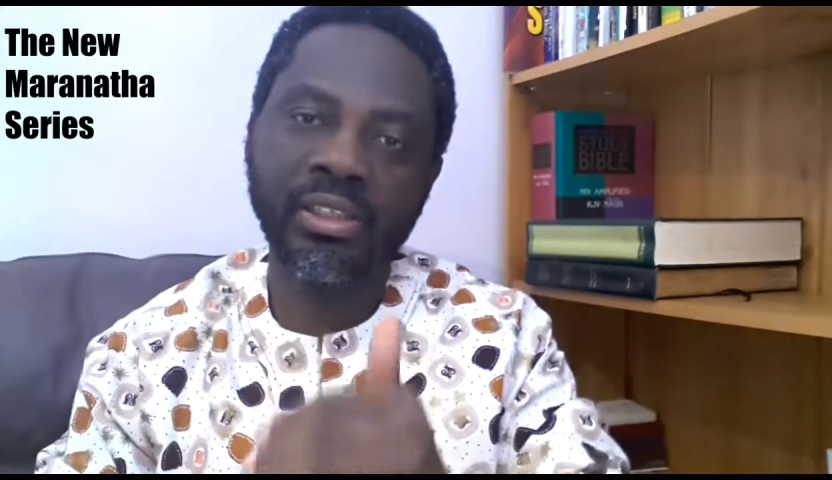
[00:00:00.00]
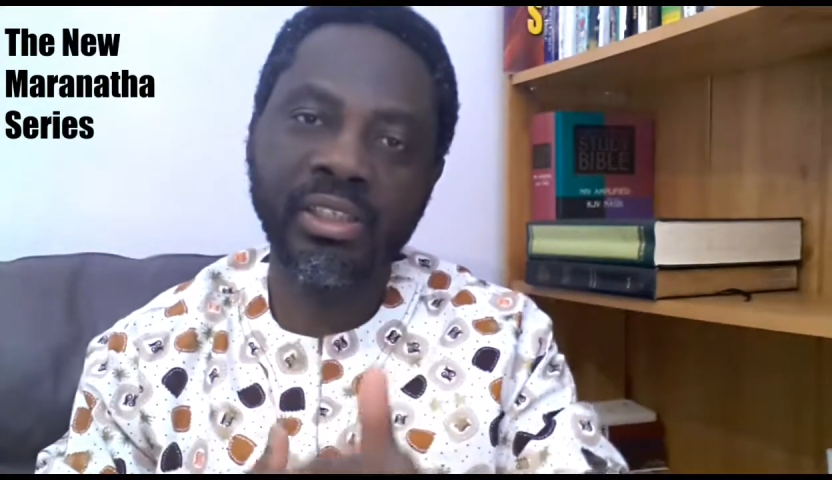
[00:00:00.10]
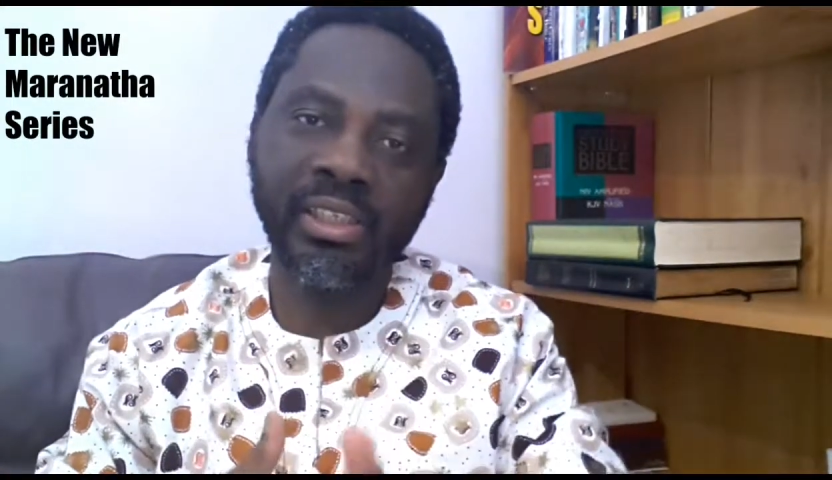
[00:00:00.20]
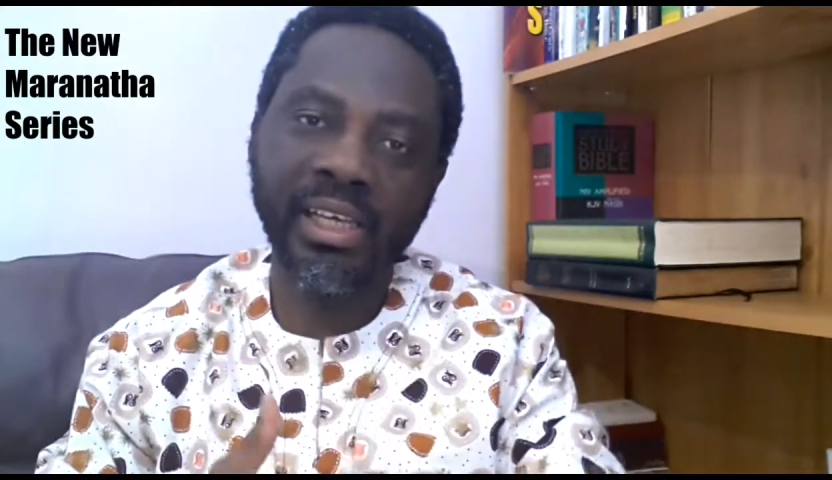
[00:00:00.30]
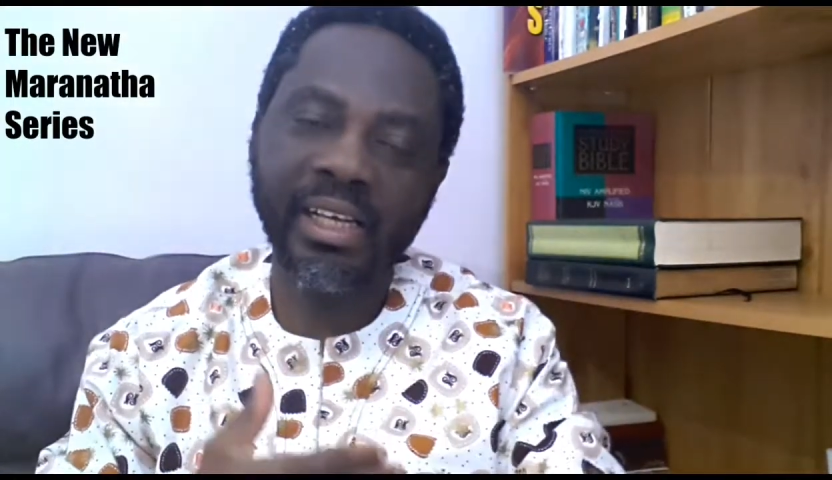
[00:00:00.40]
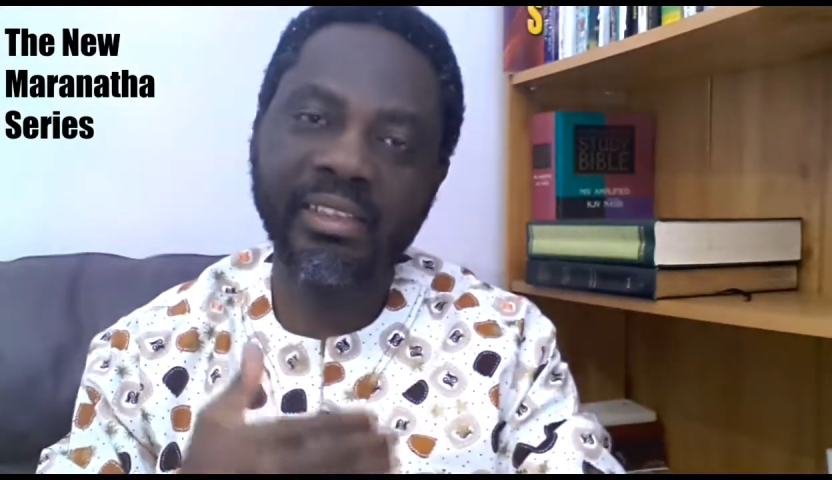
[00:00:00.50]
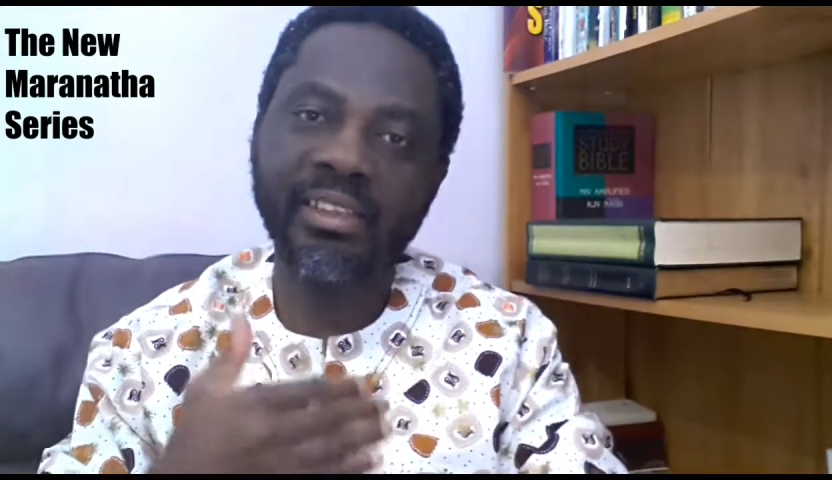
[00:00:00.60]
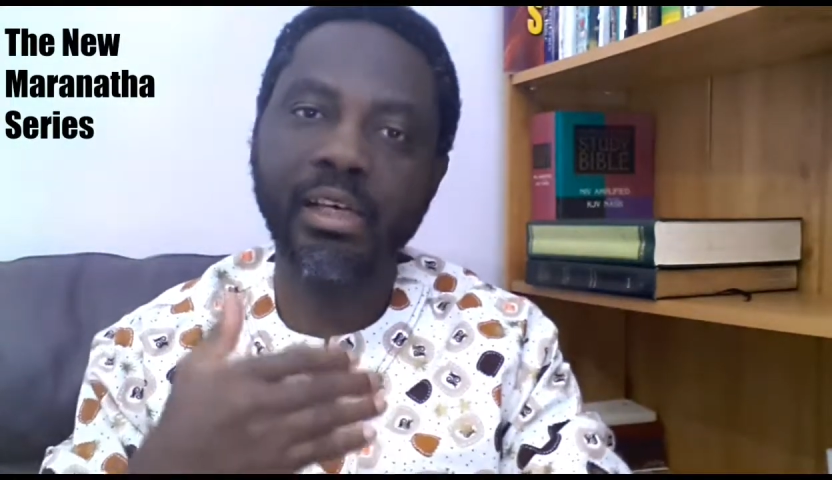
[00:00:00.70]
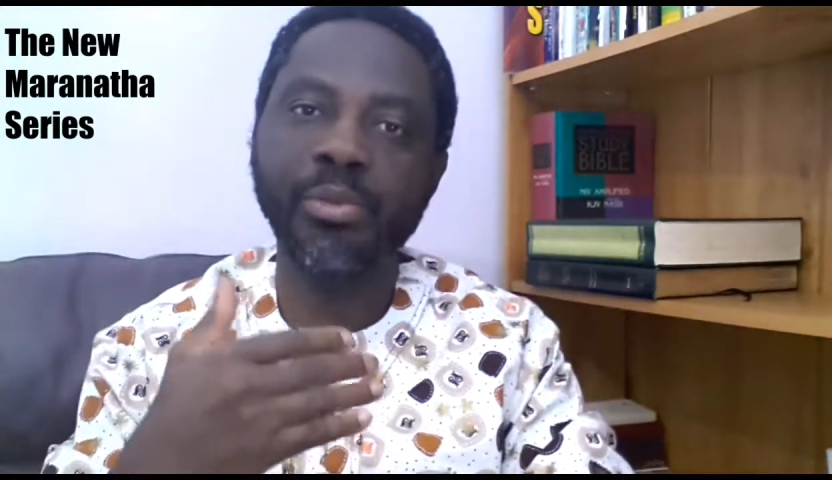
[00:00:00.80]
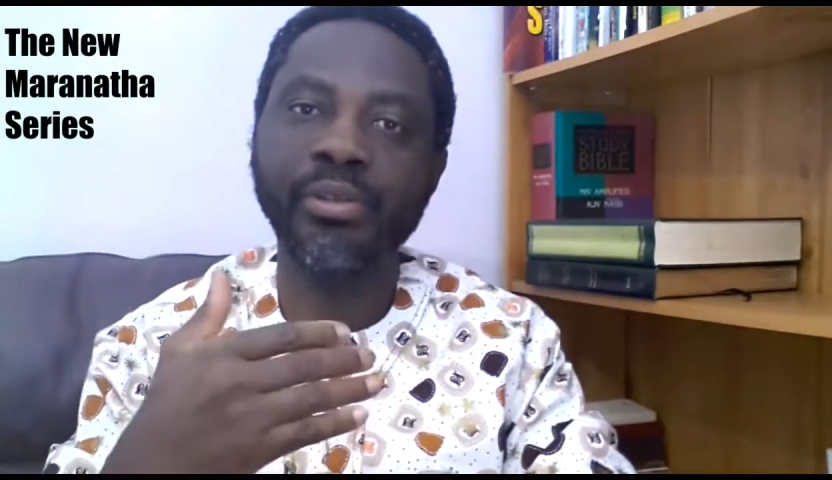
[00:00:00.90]
the
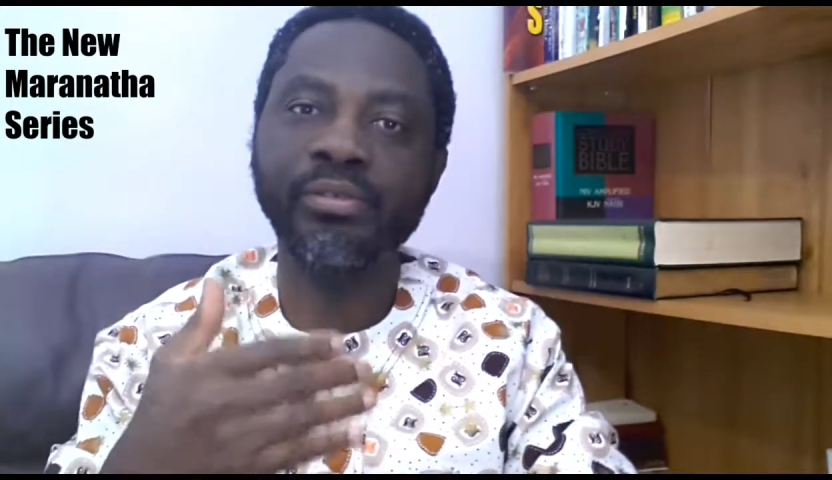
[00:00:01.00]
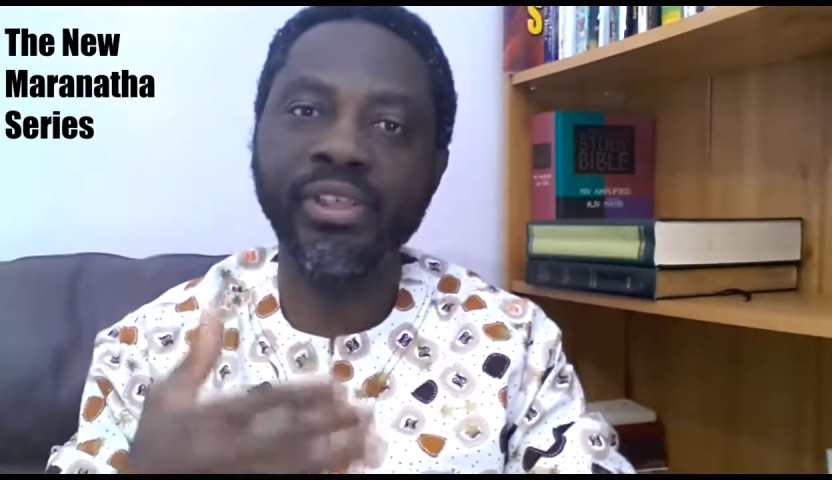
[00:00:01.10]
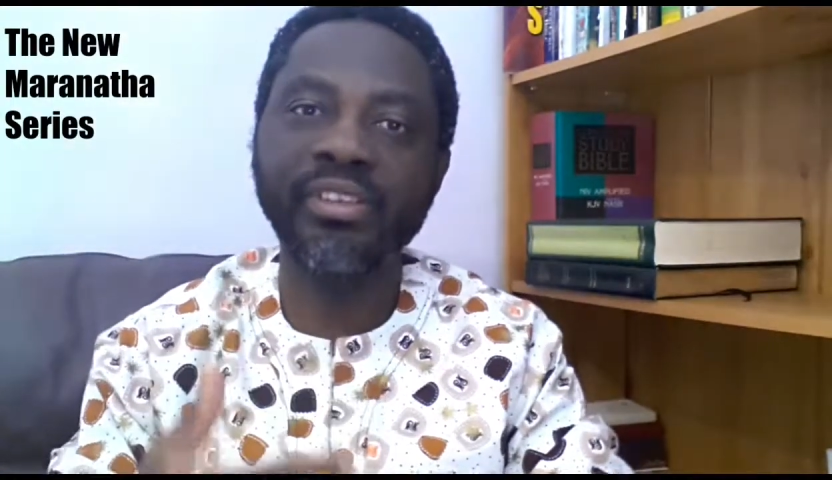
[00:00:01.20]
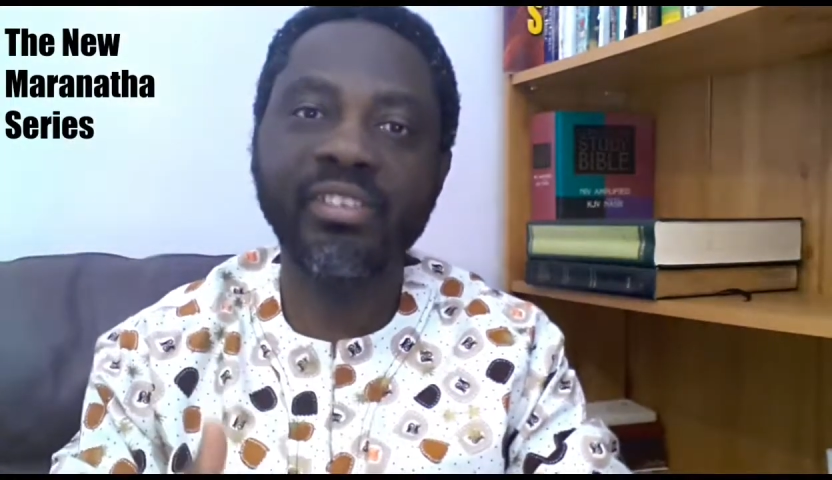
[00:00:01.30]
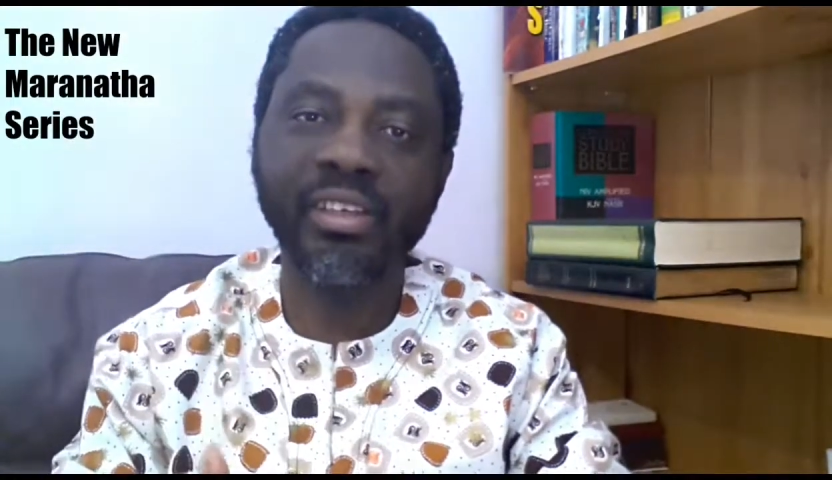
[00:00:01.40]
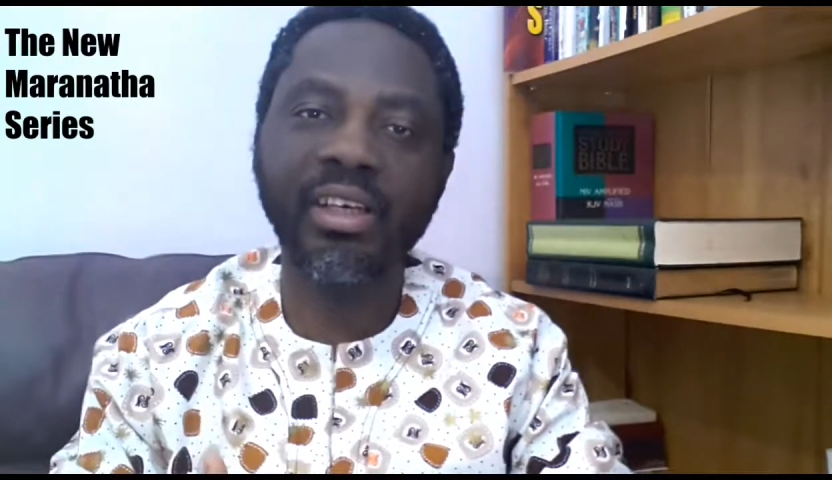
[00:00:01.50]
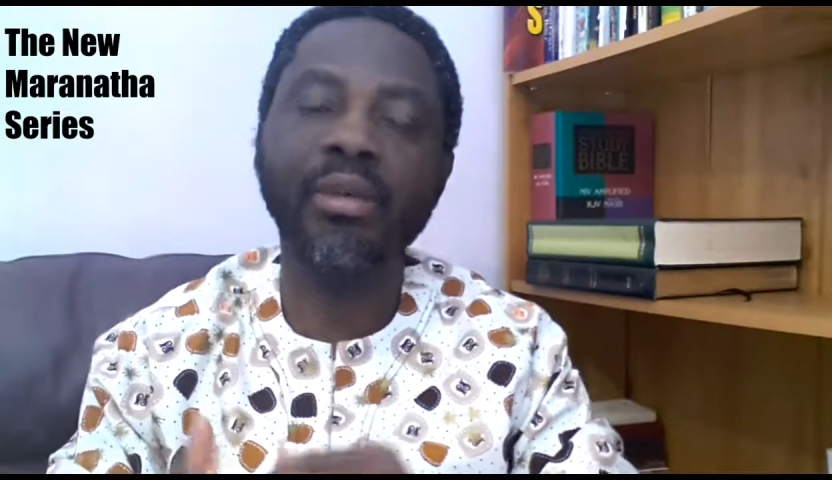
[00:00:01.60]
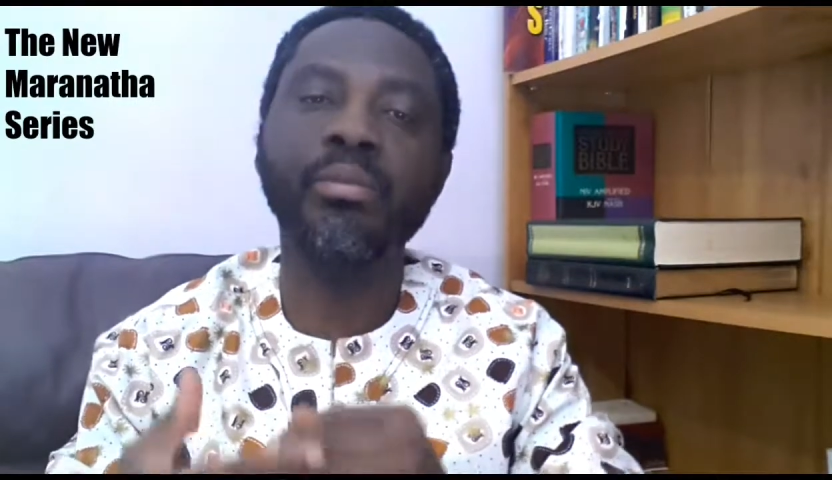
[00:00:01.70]
end time events,